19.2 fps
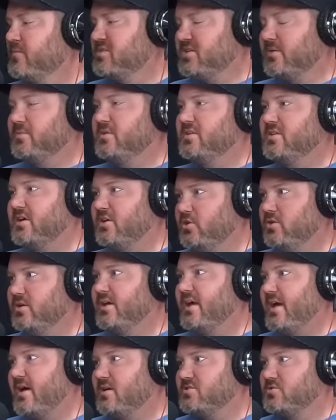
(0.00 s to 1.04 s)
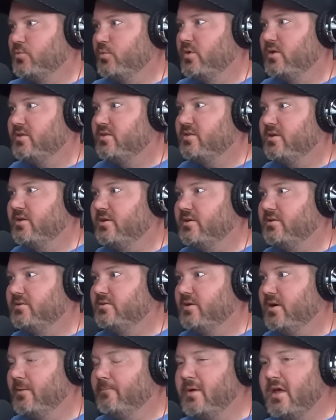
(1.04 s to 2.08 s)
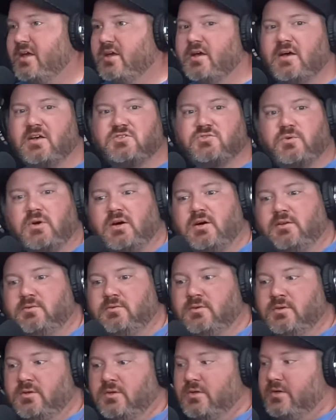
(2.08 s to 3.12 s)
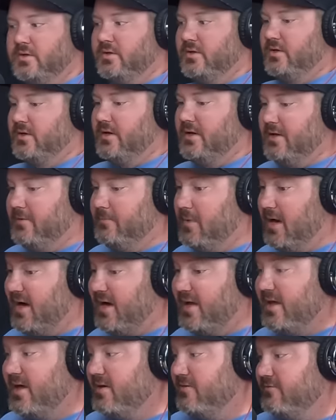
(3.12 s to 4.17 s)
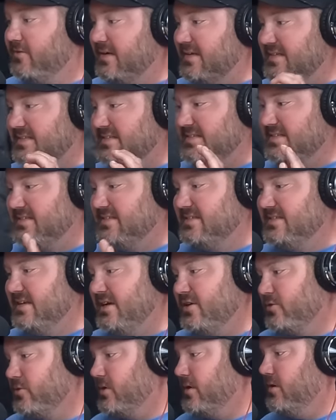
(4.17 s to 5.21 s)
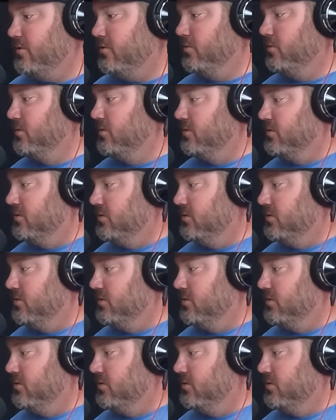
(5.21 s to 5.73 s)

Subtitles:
something that you can cast with a bait cast rod. I have zero